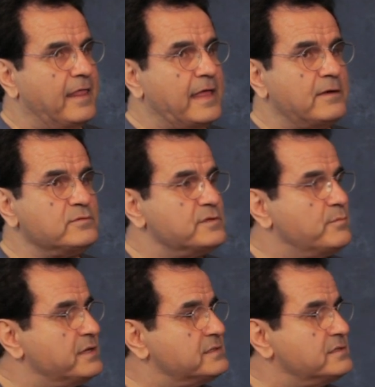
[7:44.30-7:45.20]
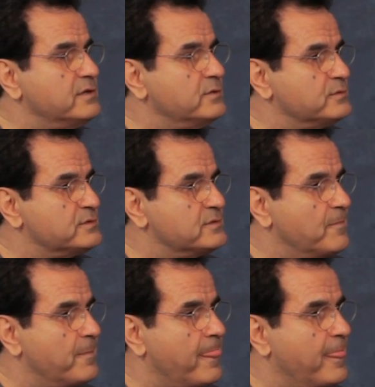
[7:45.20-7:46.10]
That was the best news.
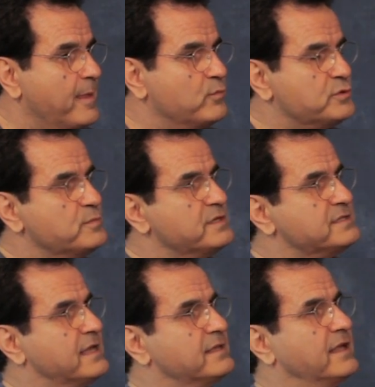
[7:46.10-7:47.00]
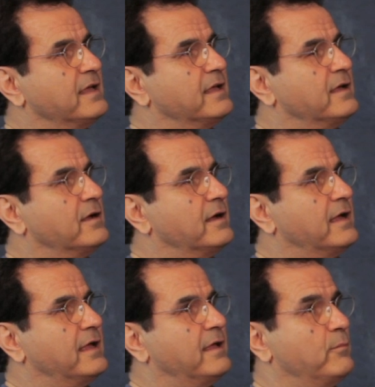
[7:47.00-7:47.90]
Which means that,
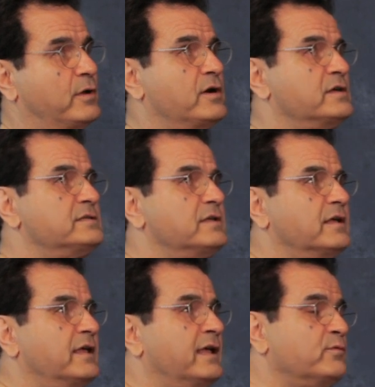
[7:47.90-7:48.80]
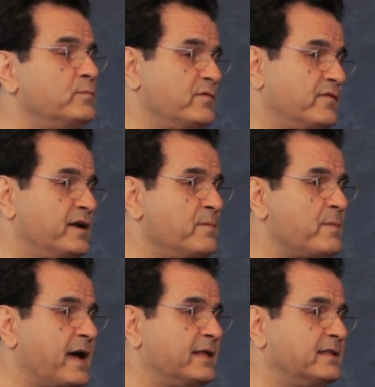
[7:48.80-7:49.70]
because it would be very
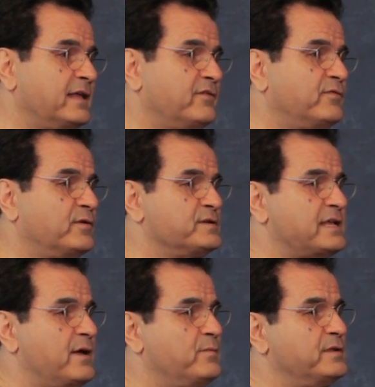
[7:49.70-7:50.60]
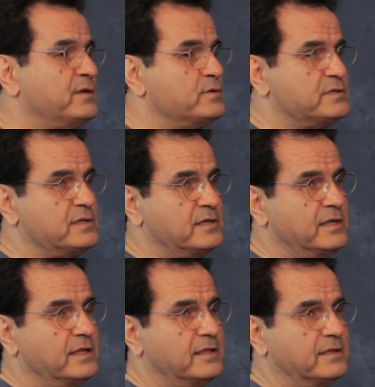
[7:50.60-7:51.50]
bad if, for example, there was a
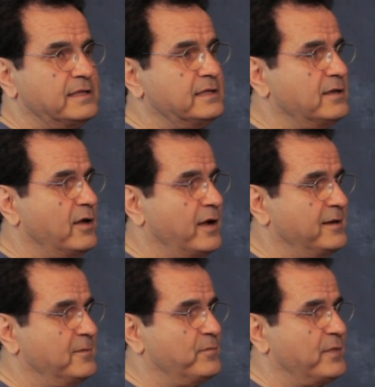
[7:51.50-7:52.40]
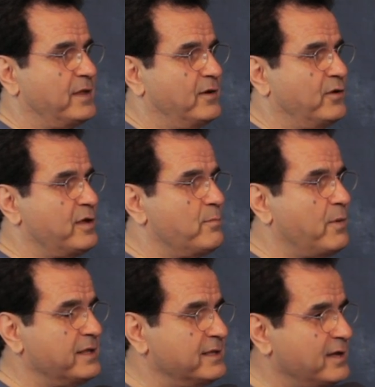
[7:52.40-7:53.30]
deadline. Okay,
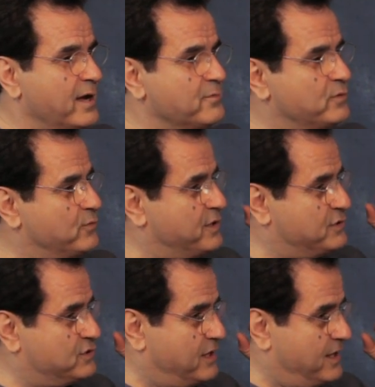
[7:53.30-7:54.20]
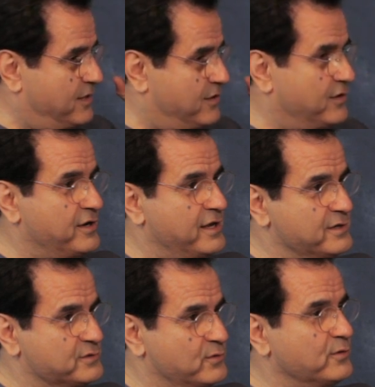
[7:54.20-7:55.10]
by the time you reach 30
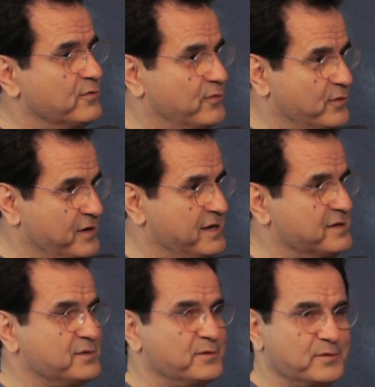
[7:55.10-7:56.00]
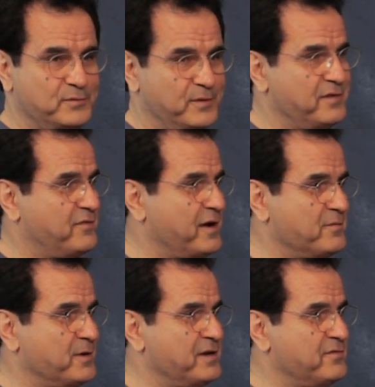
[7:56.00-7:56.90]
years old or 40 years old or
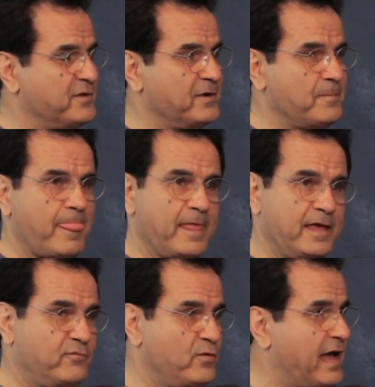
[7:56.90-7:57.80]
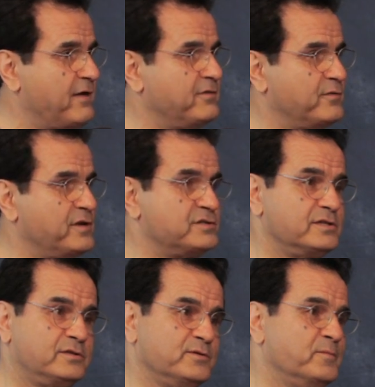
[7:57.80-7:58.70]
25, whatever, if you haven't reached
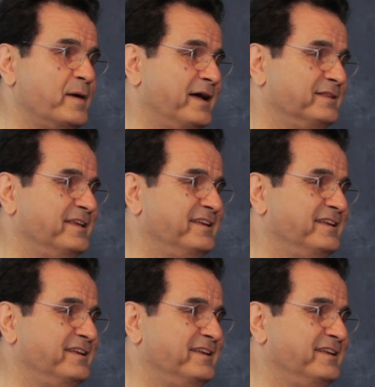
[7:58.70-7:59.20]
it, too bad.